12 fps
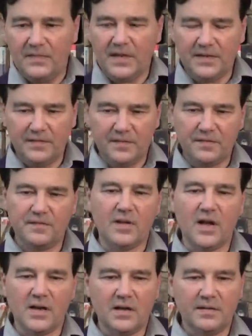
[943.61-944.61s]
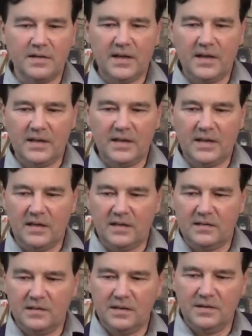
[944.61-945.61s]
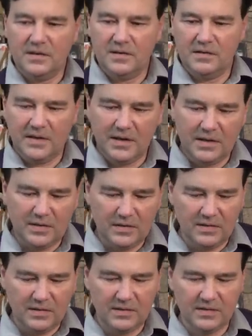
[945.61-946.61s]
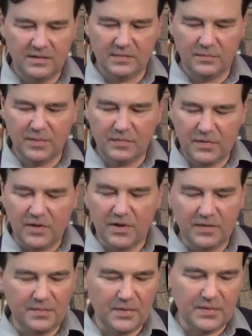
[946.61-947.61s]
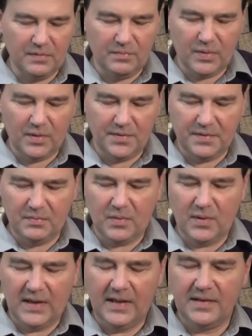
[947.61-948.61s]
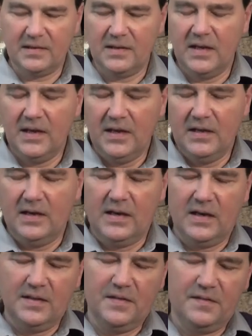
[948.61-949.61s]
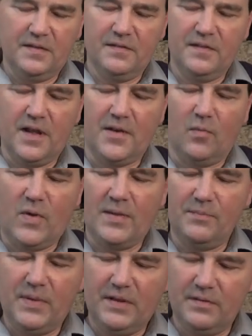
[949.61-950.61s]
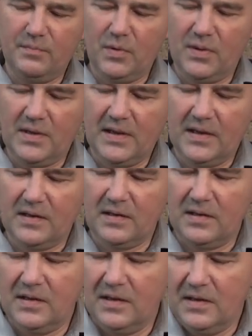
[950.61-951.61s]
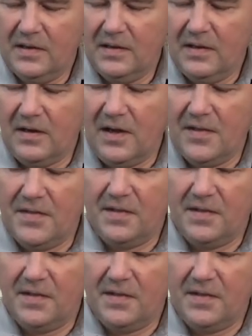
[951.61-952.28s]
that's the stock of the ADL here and here. We've talked about the bolt, the bolt handle. Uh, this is not a one-piece bolt handle on